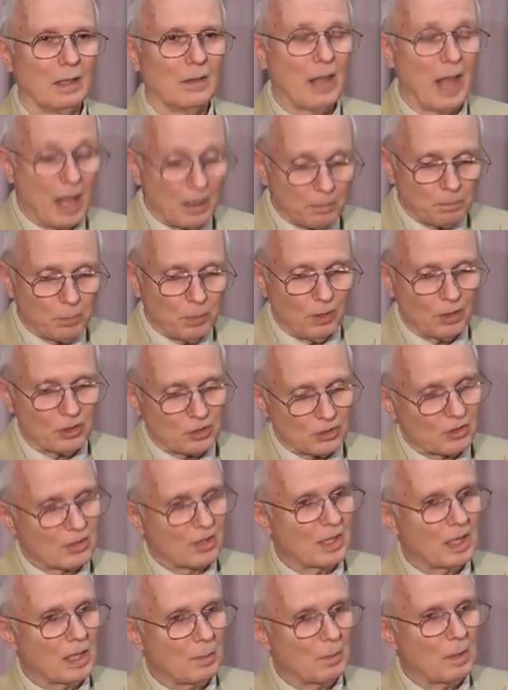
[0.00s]
that puts
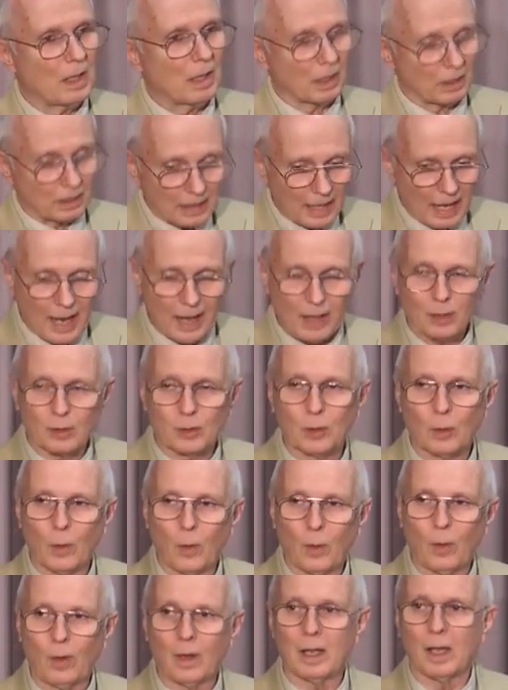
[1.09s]
them in a
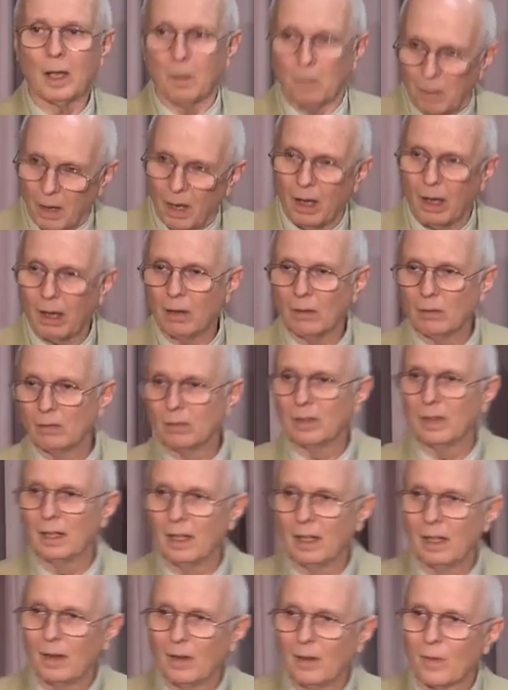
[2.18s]
category above
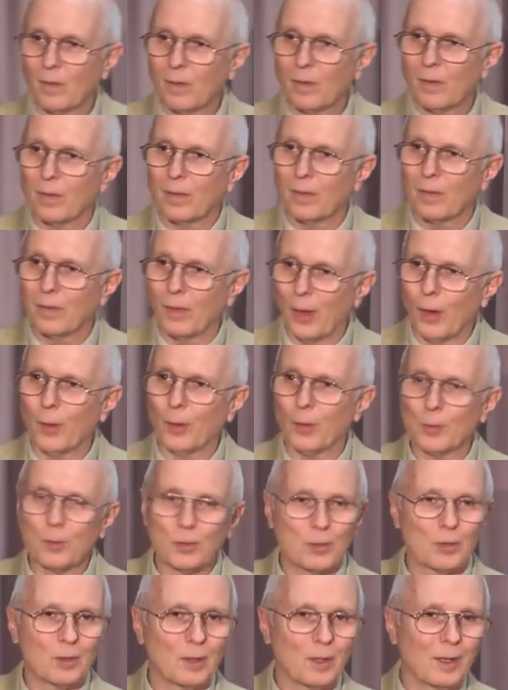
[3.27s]

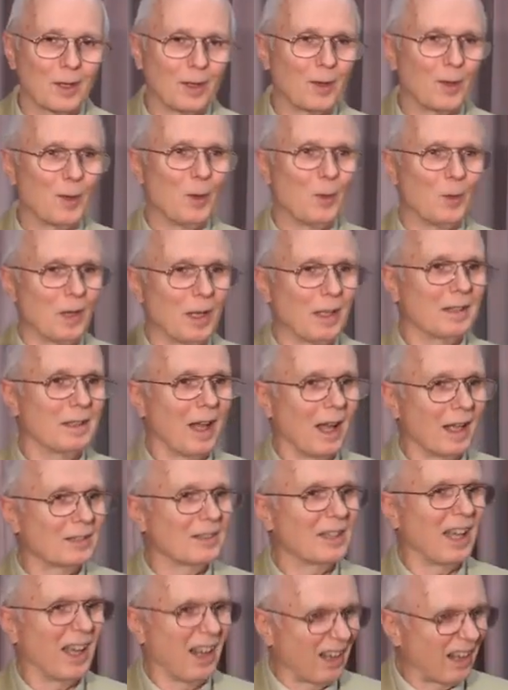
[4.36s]
those who did
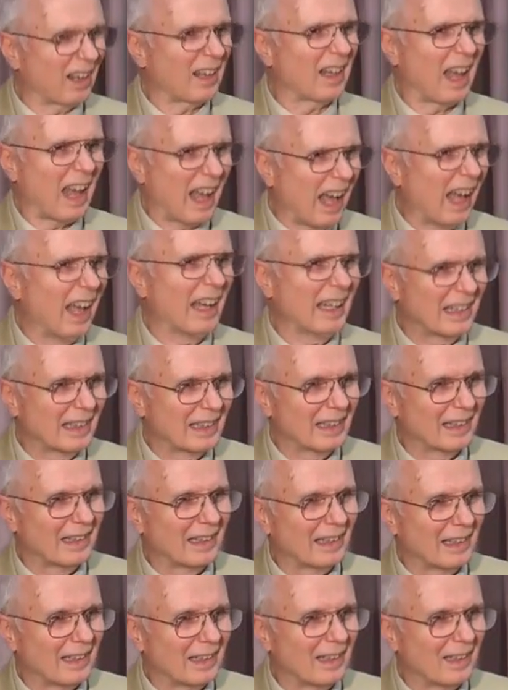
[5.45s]
not tell a lie
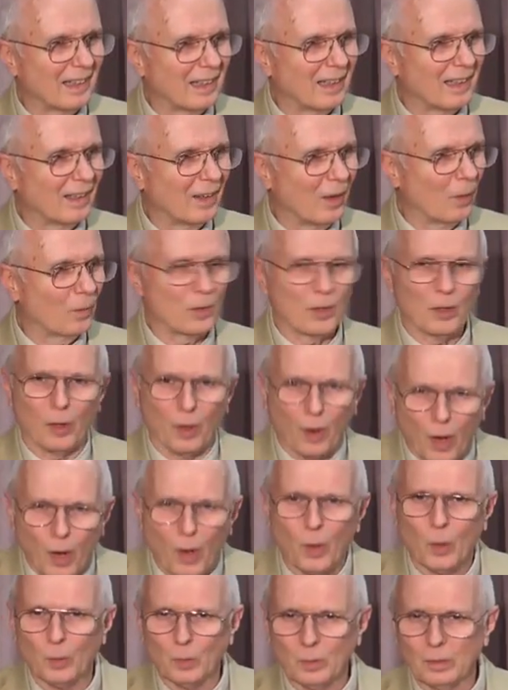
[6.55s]
on their
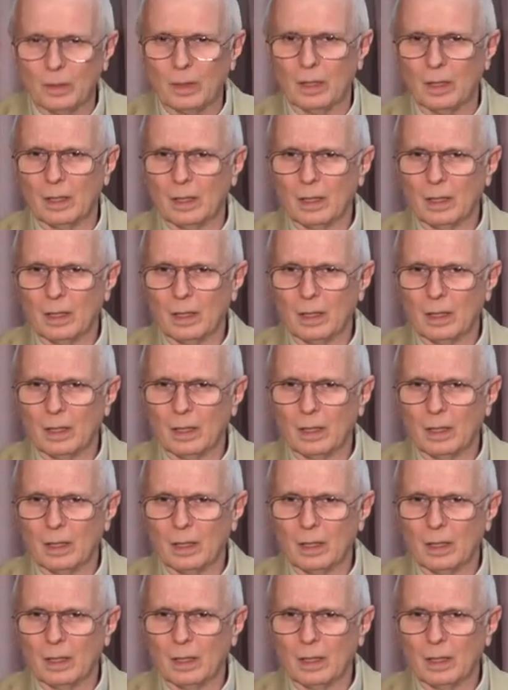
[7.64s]
own.